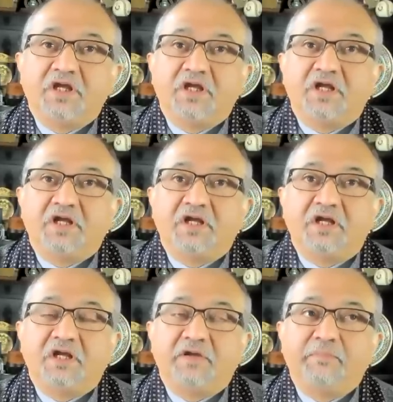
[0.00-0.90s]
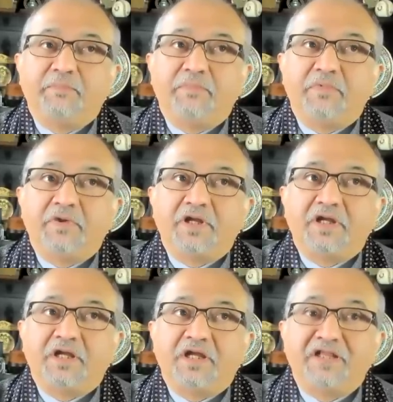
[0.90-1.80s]
And
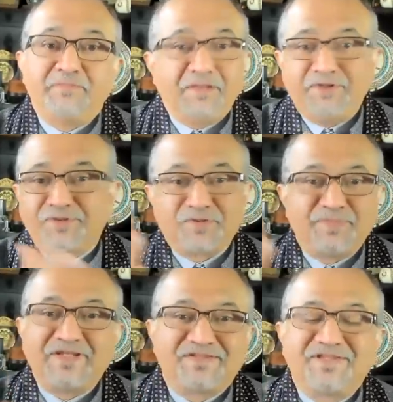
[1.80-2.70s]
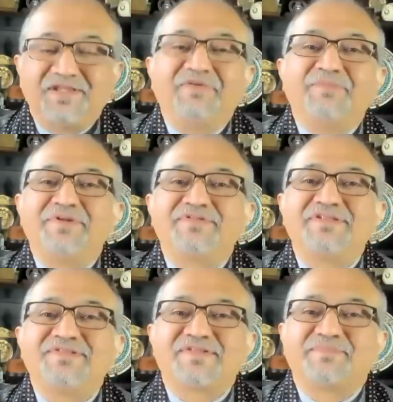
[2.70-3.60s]
maybe through BRICS, even
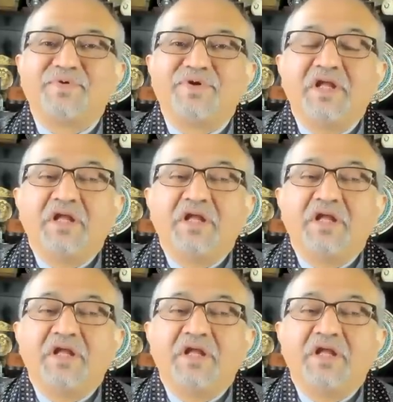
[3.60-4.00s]
Brazil support.